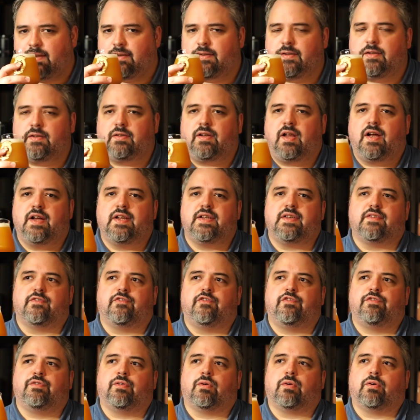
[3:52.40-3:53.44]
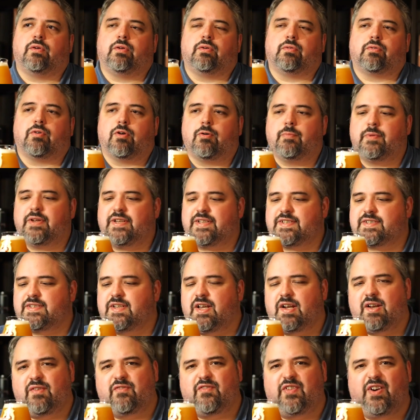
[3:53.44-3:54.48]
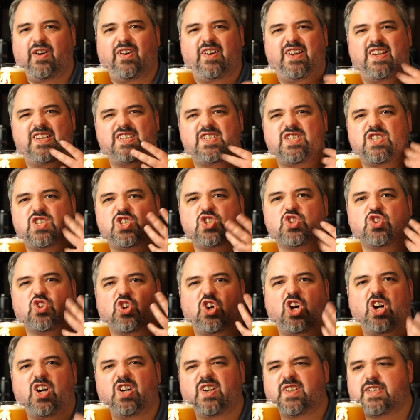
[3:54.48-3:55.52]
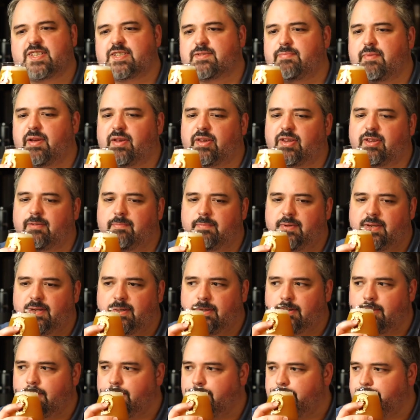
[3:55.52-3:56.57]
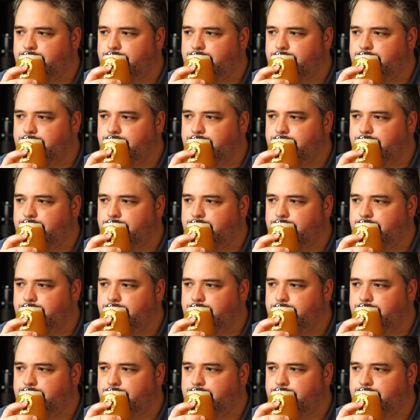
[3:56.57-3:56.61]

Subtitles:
little hint of floral aroma. It's not a very strong smelling beer.